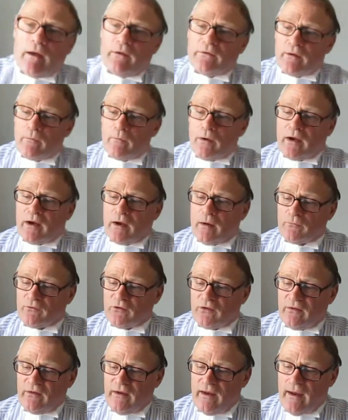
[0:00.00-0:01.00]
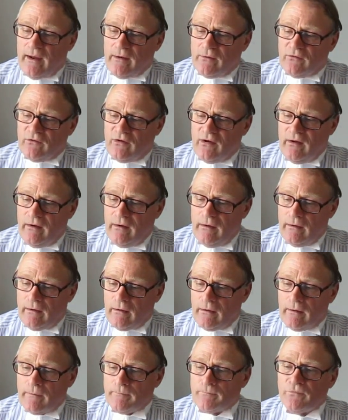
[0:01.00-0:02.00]
and then we come to the end
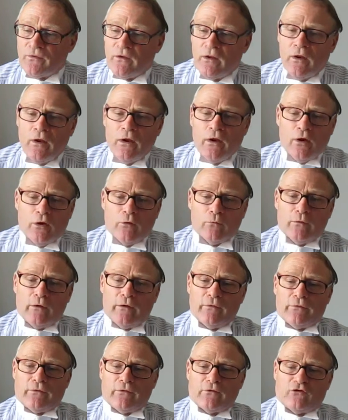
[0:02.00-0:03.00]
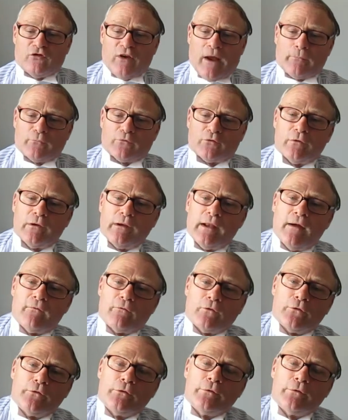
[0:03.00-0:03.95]
here with chapter 11, the